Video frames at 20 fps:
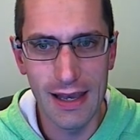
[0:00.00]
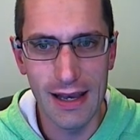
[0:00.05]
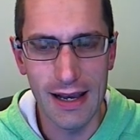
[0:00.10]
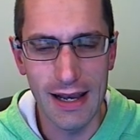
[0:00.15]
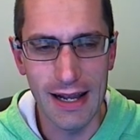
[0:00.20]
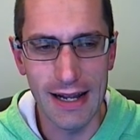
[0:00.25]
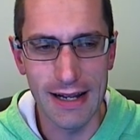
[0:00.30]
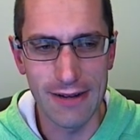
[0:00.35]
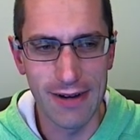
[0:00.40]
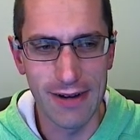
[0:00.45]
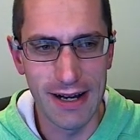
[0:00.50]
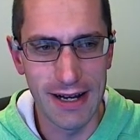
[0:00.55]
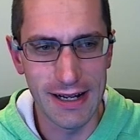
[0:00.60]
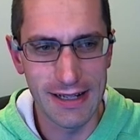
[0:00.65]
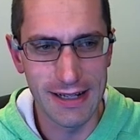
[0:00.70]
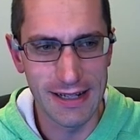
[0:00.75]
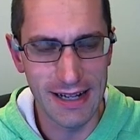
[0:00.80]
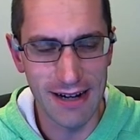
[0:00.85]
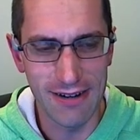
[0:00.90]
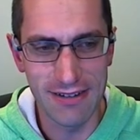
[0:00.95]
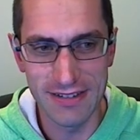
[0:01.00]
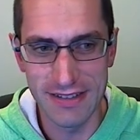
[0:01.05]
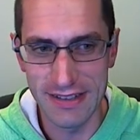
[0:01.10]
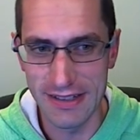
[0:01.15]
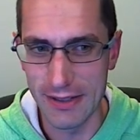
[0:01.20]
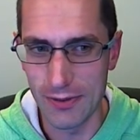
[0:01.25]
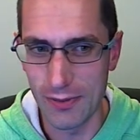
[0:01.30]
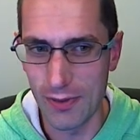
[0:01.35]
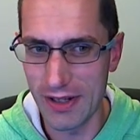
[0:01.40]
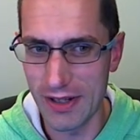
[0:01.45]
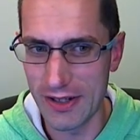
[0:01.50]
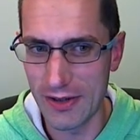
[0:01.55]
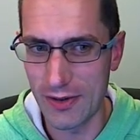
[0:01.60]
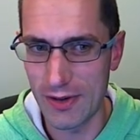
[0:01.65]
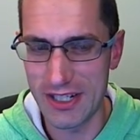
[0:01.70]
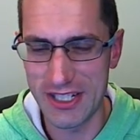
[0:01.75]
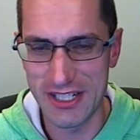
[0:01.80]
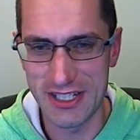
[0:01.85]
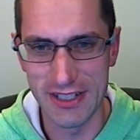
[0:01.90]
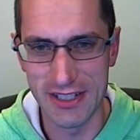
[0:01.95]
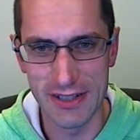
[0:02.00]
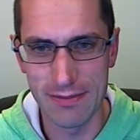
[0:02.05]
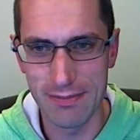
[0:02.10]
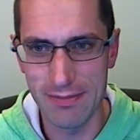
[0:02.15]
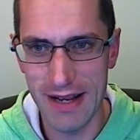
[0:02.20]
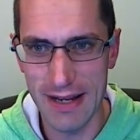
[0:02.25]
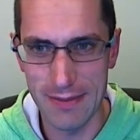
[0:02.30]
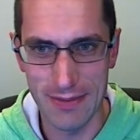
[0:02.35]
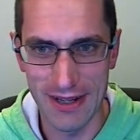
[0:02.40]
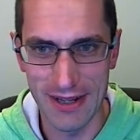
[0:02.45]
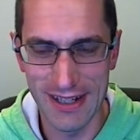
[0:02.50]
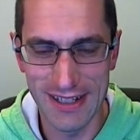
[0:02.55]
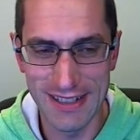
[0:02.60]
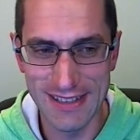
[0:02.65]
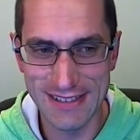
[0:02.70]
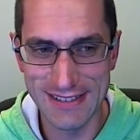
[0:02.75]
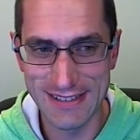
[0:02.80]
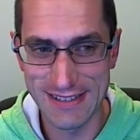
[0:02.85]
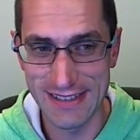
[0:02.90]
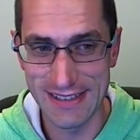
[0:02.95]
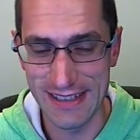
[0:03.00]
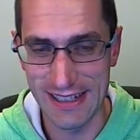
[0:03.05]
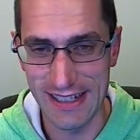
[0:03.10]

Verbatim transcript: Anyway, I can guarantee one question that may be asked